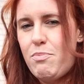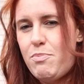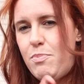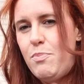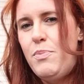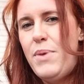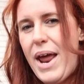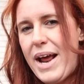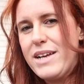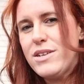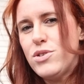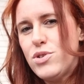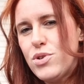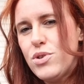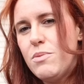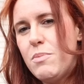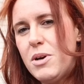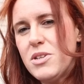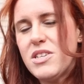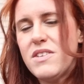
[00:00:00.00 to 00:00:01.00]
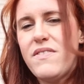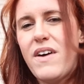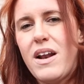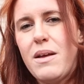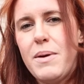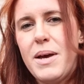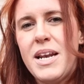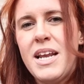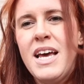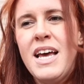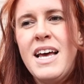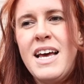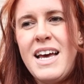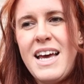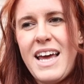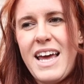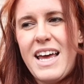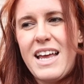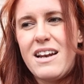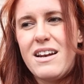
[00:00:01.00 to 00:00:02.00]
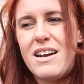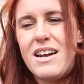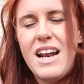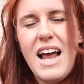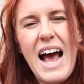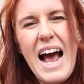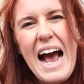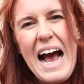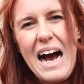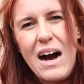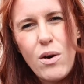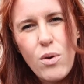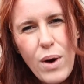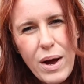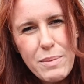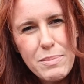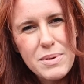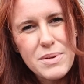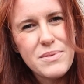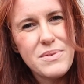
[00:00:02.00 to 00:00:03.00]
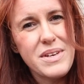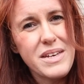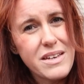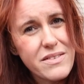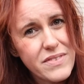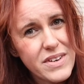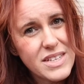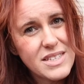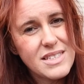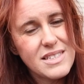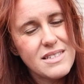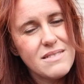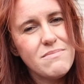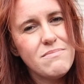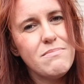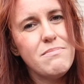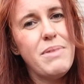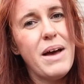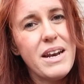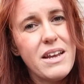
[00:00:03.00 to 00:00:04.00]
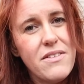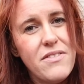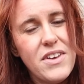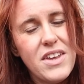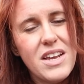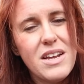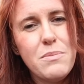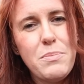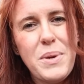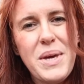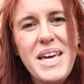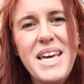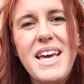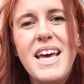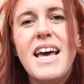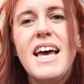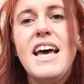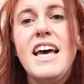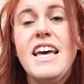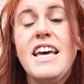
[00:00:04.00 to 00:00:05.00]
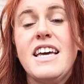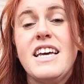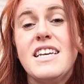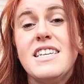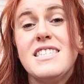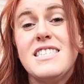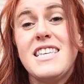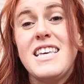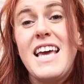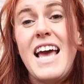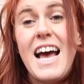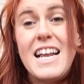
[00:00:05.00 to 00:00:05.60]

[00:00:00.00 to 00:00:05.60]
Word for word: next to the multivitamin in how I believe it's benefited me, is the